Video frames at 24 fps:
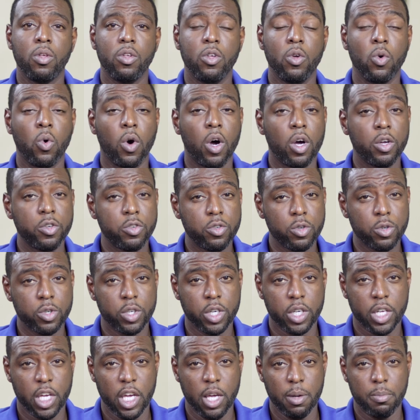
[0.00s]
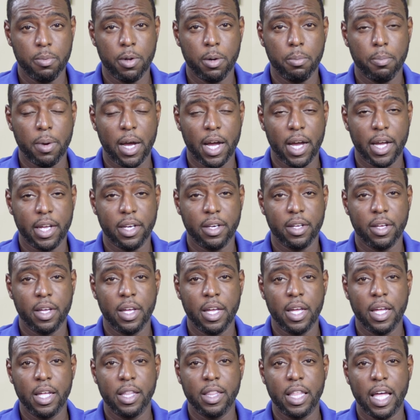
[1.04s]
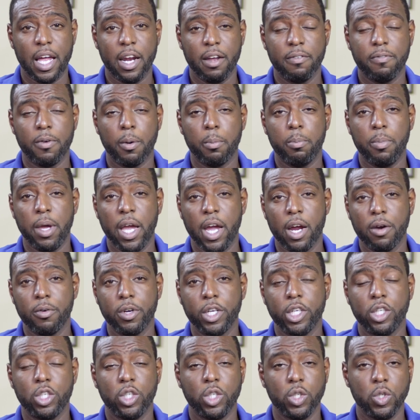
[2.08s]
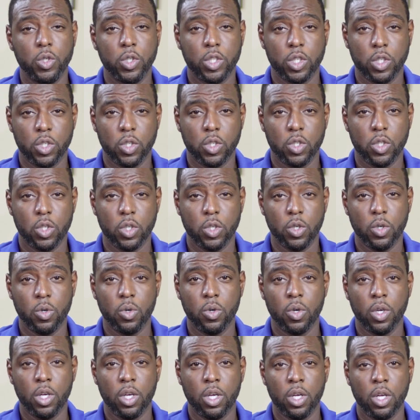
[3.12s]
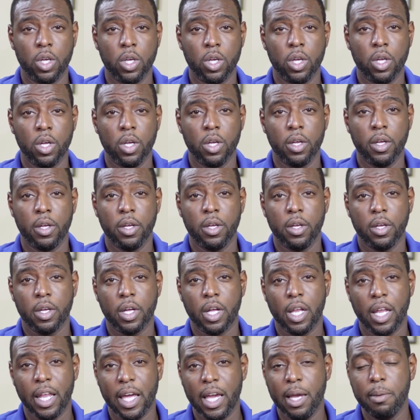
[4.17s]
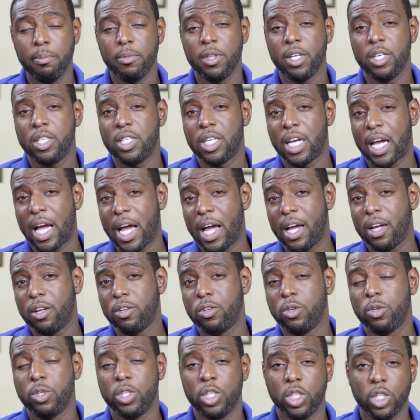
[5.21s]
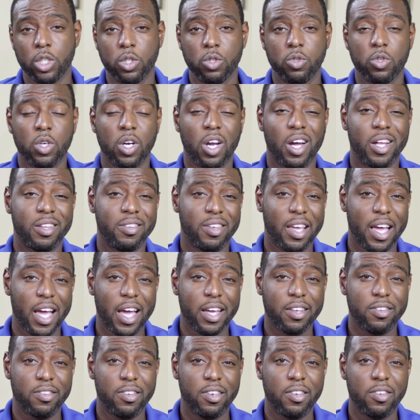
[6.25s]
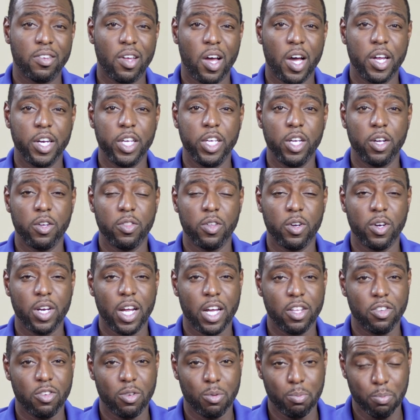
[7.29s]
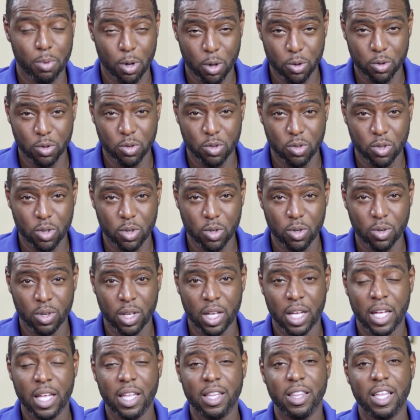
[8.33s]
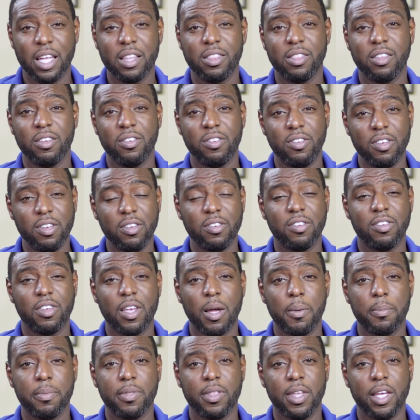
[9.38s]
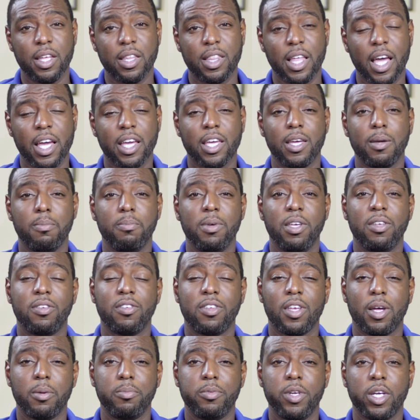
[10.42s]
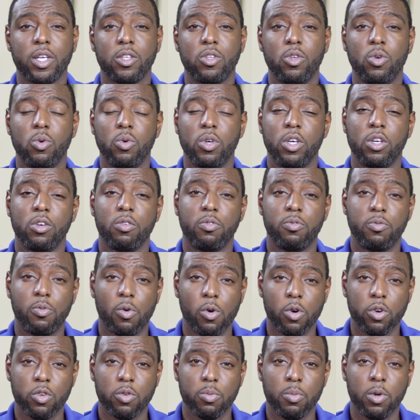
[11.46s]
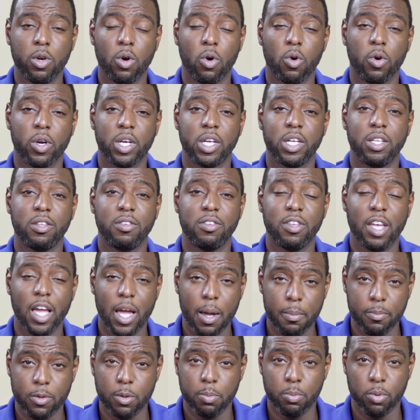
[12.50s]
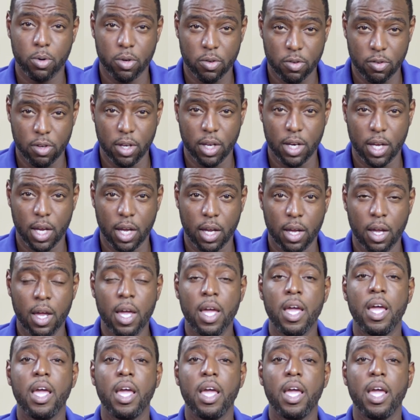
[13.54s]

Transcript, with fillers: You also should keep in mind that if a parent chooses to claim the child or children on taxes on a year they're not supposed to, that this is something that can be subject to an enforcement or contempt proceeding